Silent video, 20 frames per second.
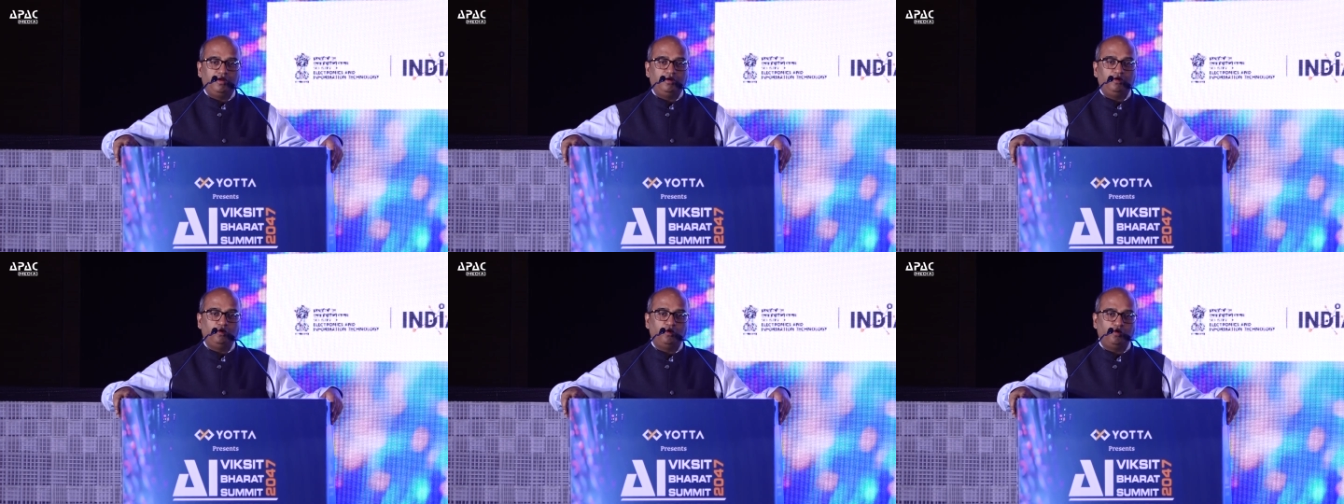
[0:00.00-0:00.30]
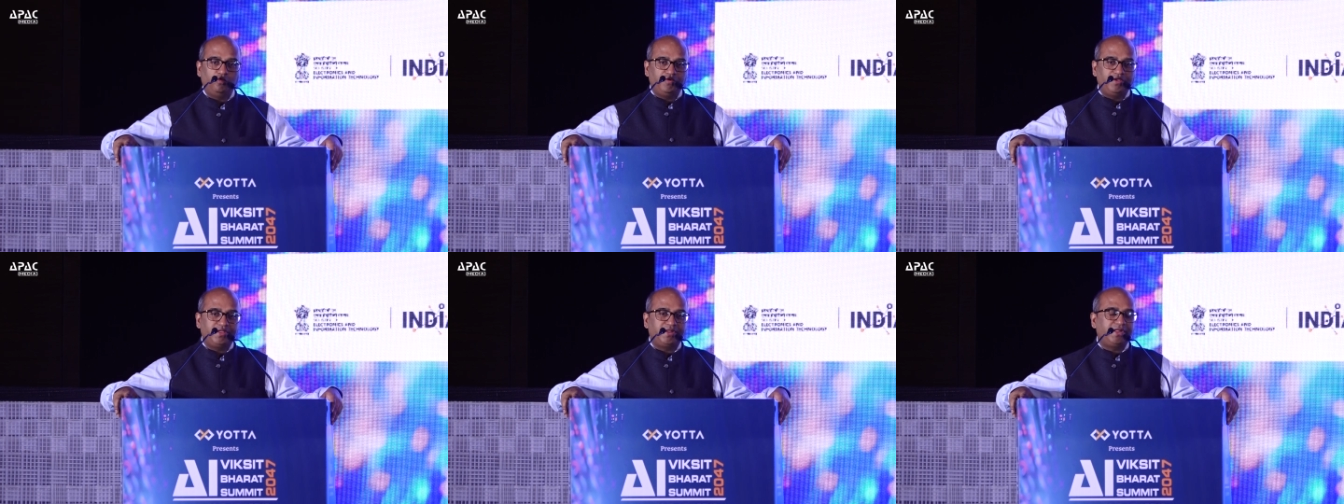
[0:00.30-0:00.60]

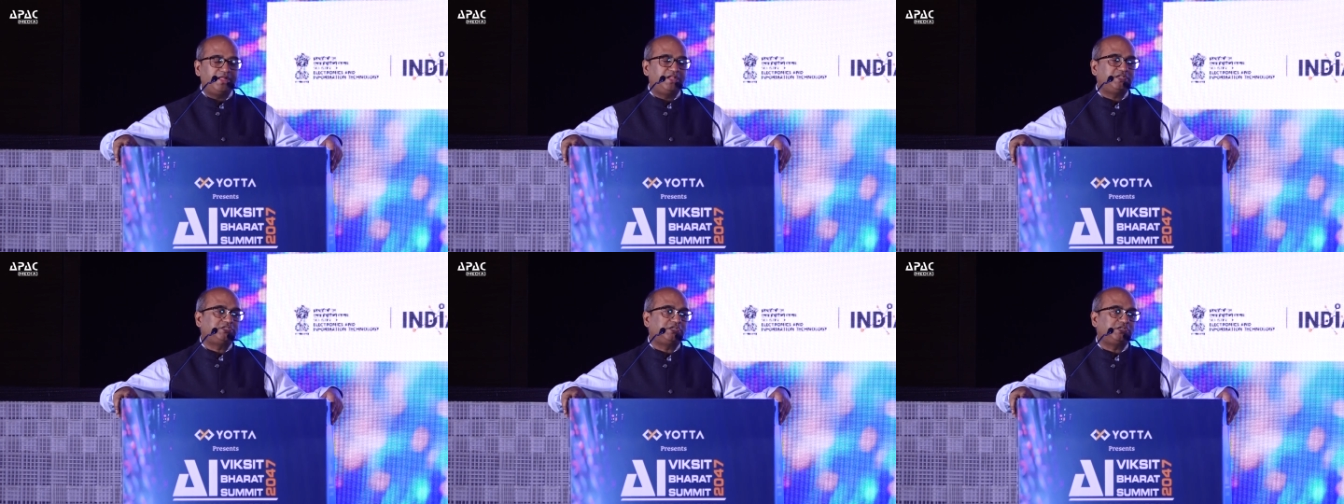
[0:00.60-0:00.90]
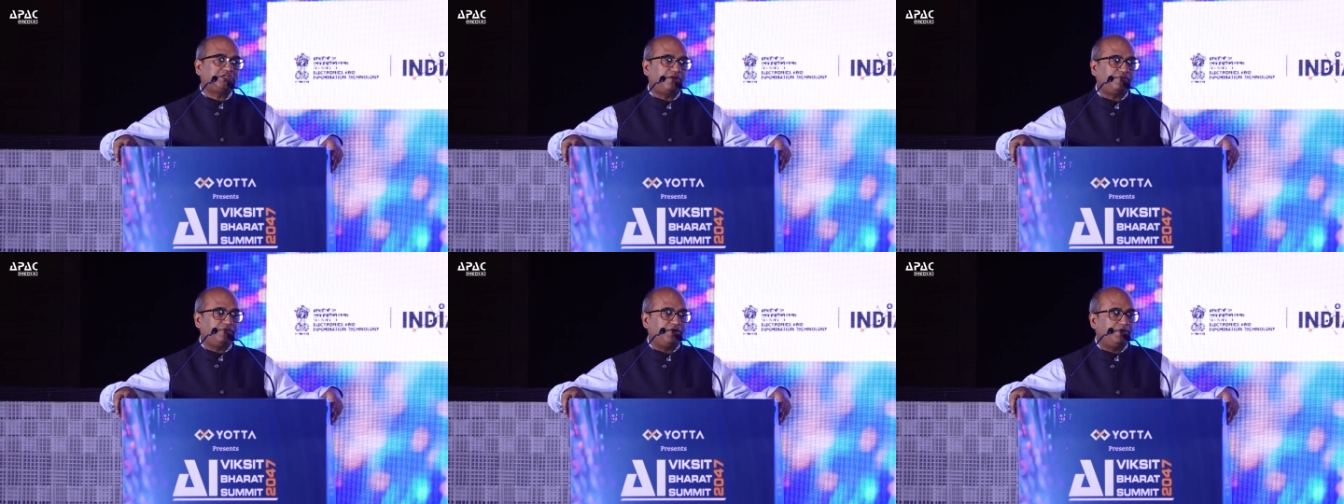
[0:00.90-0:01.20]
Nowhere else
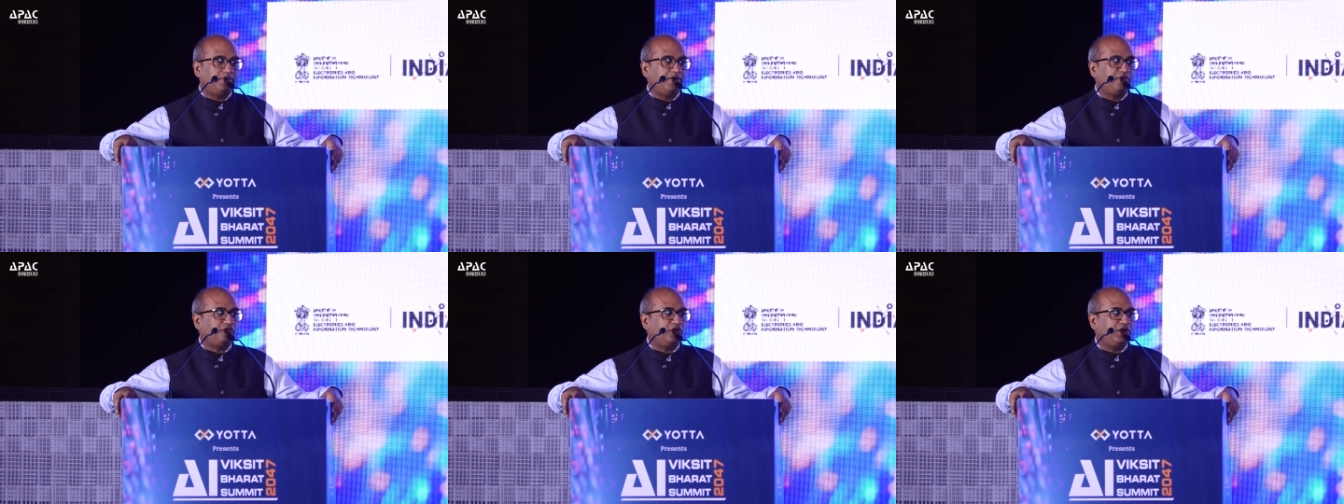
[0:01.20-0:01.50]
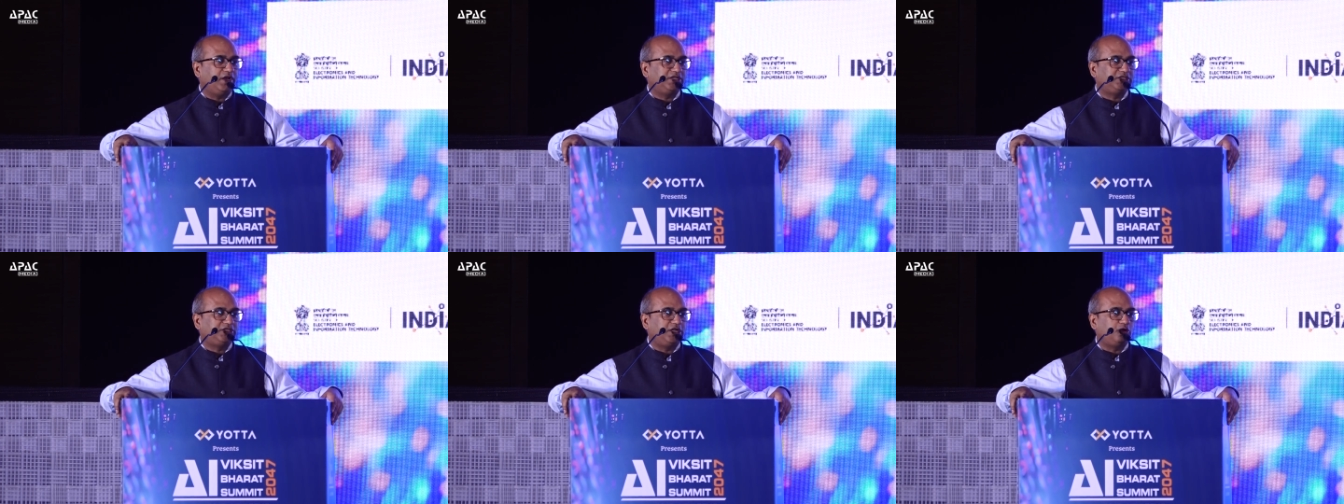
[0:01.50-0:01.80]
it's available
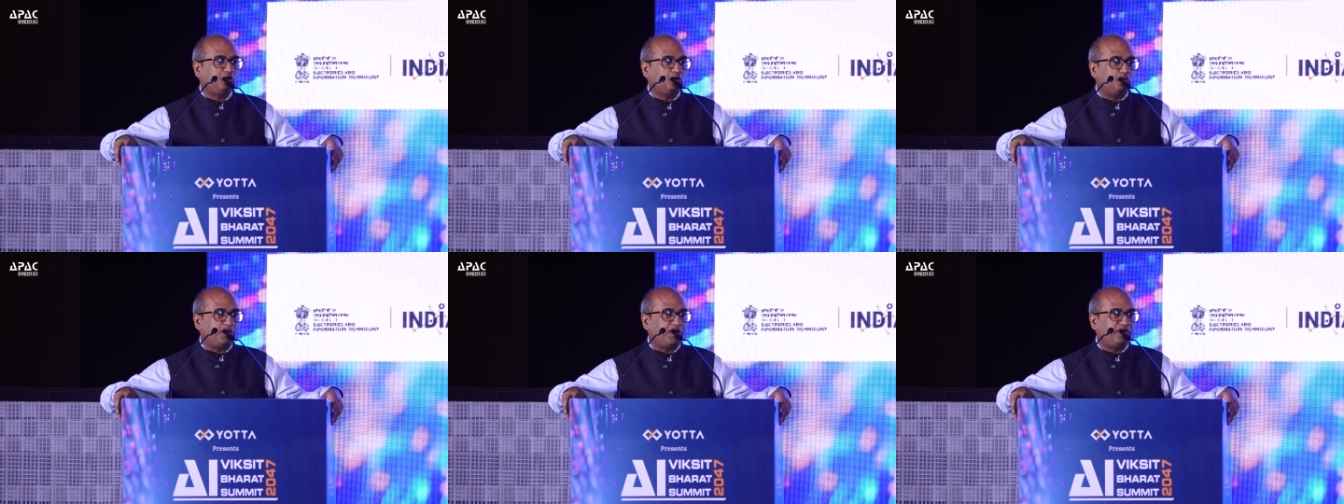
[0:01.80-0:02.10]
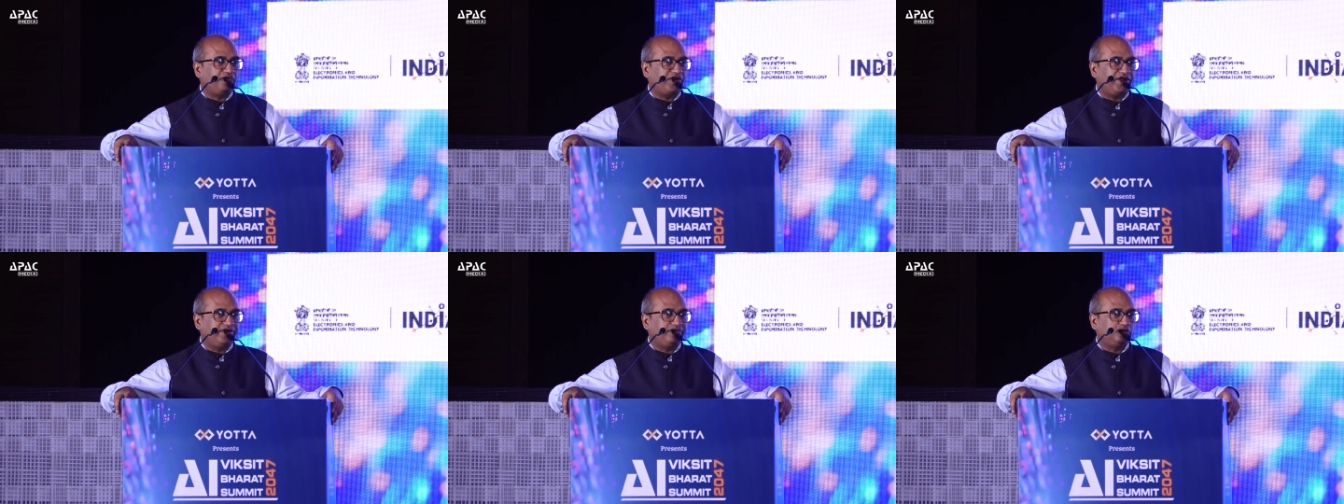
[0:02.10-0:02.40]
for less than
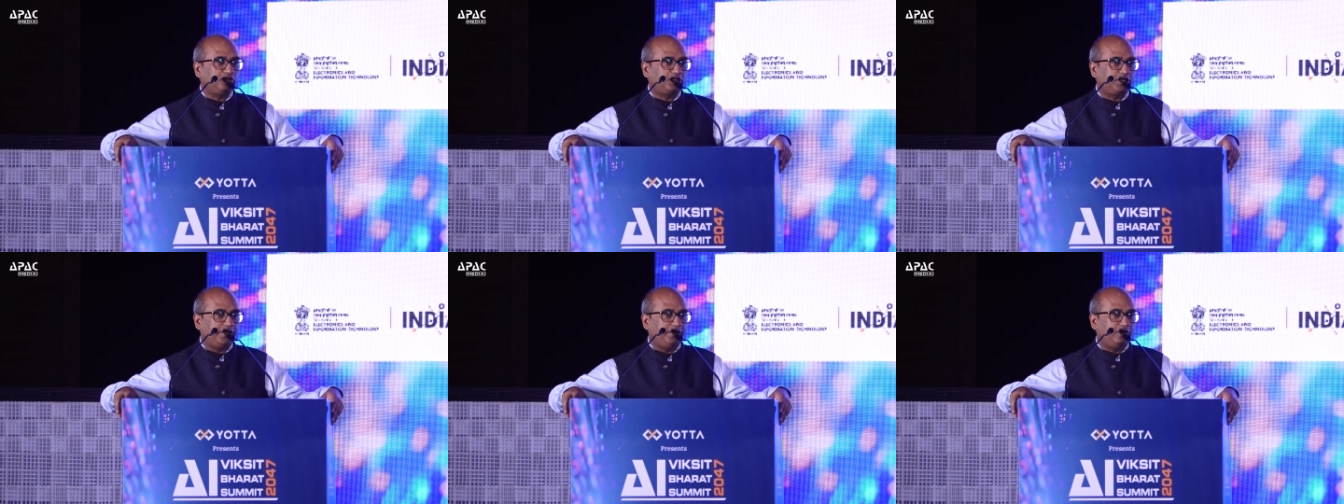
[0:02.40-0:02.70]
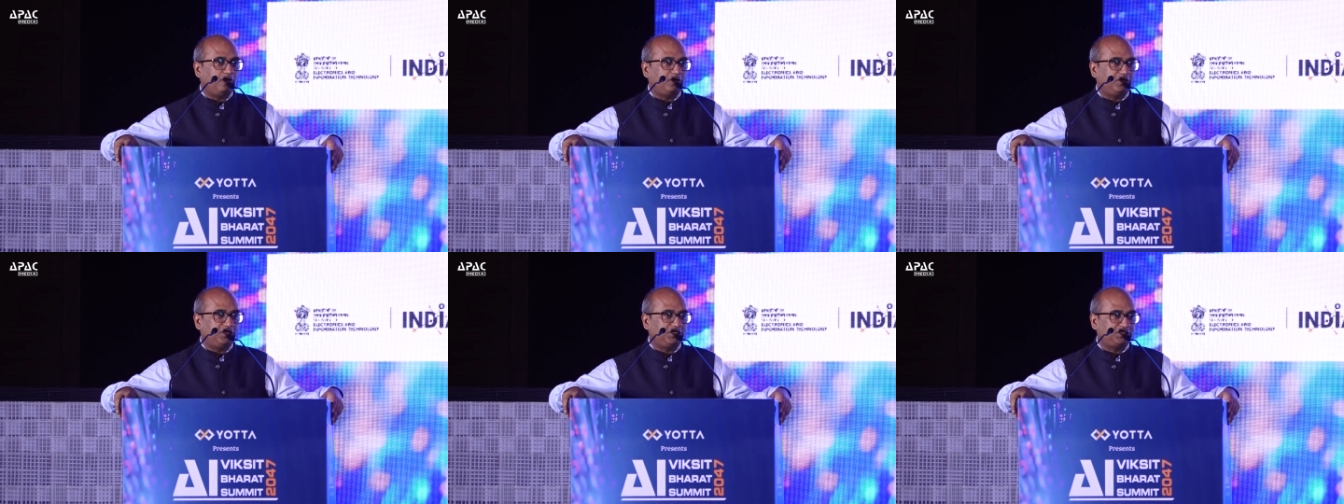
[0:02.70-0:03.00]
$2.5 to
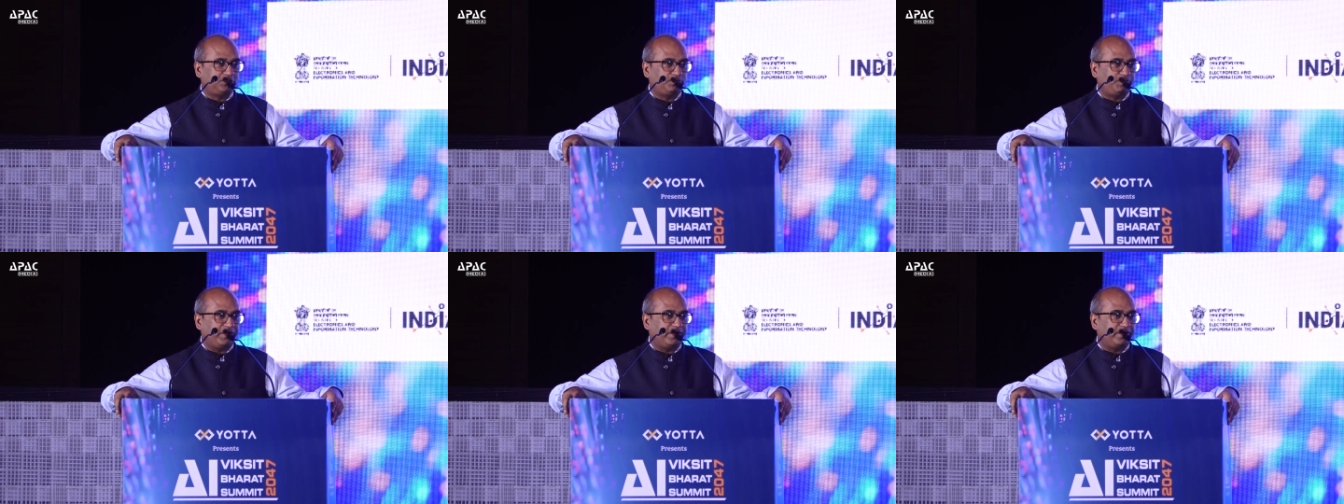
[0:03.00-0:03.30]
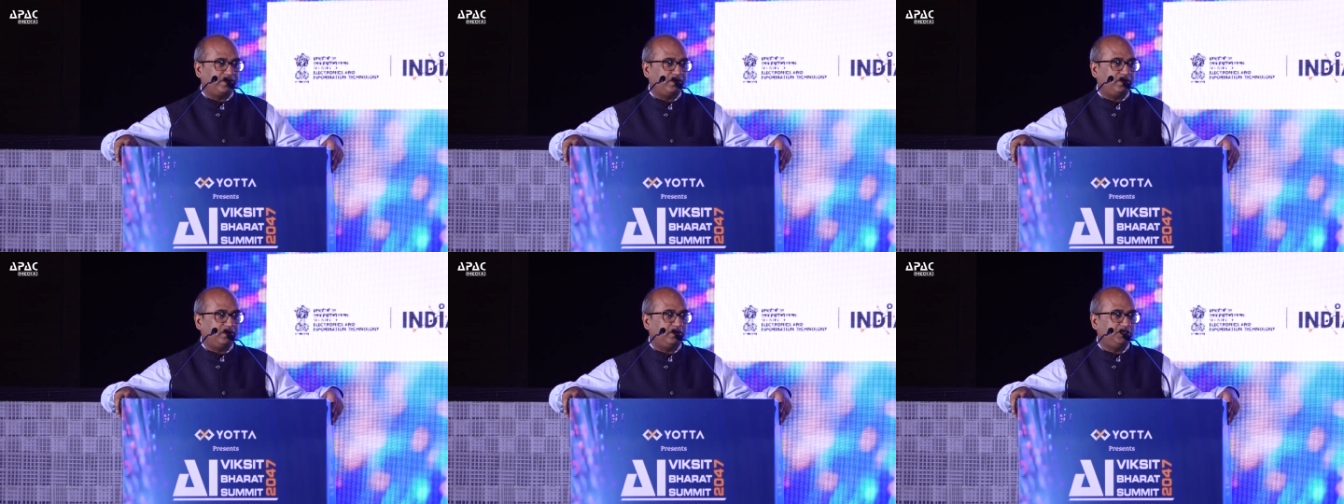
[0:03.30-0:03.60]
$3
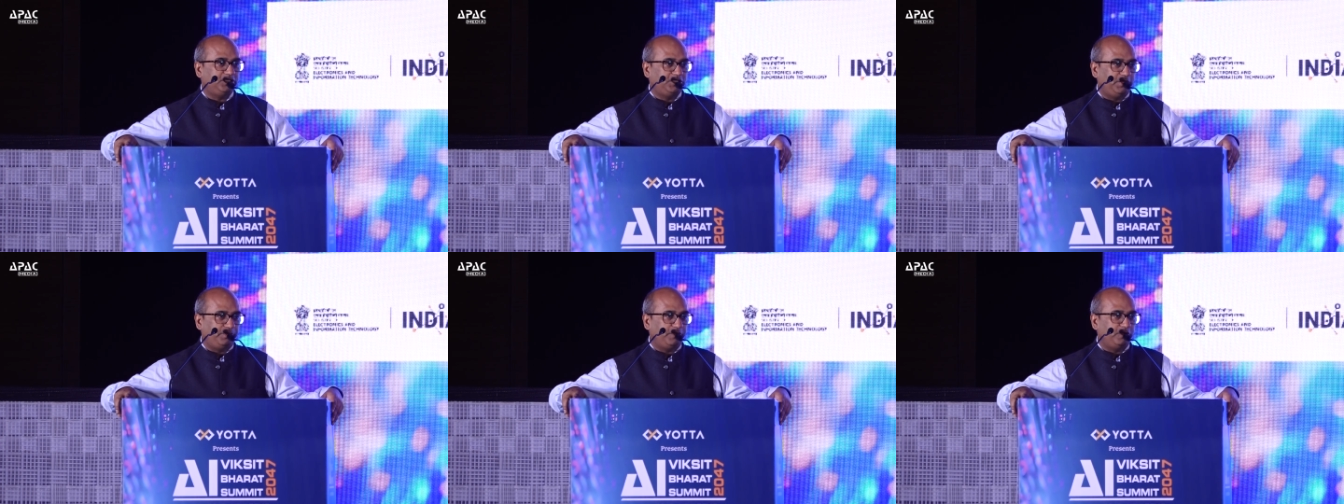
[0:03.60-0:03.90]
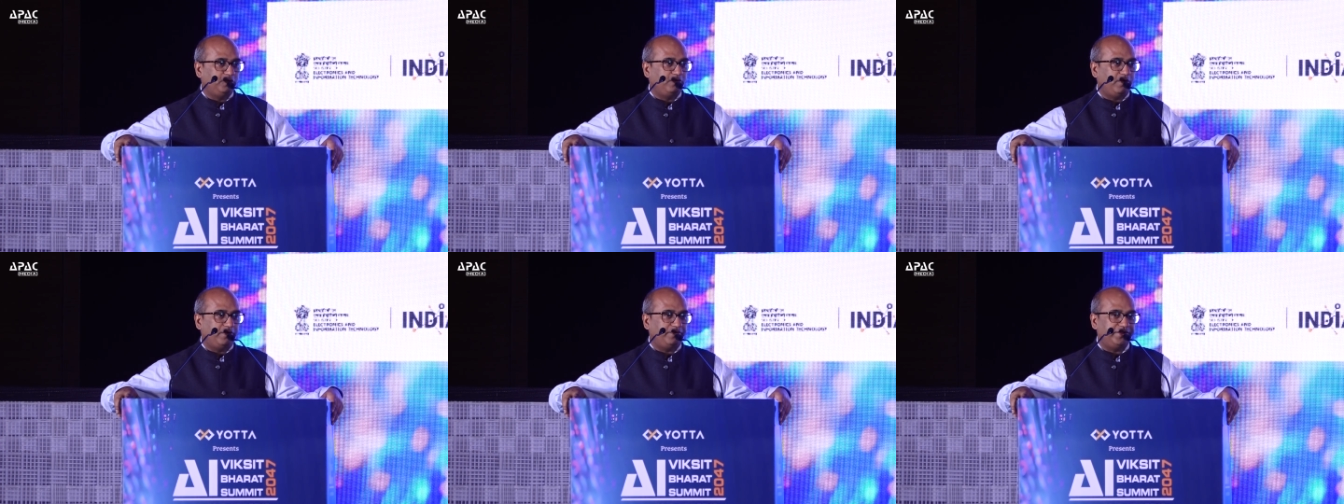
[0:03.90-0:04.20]
per
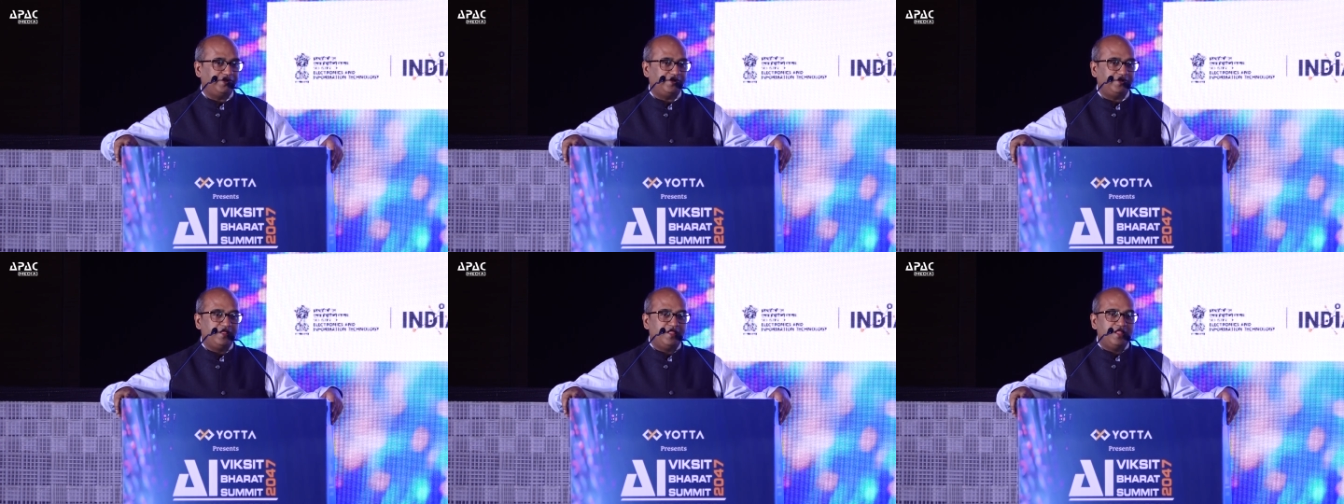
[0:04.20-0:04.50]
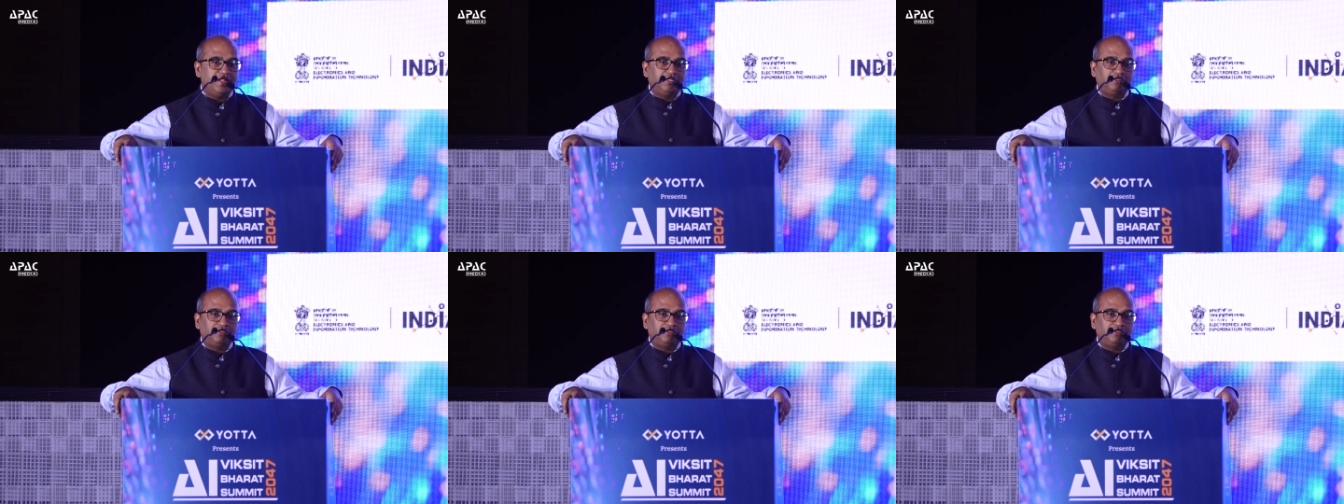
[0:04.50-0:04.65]
GPU hour.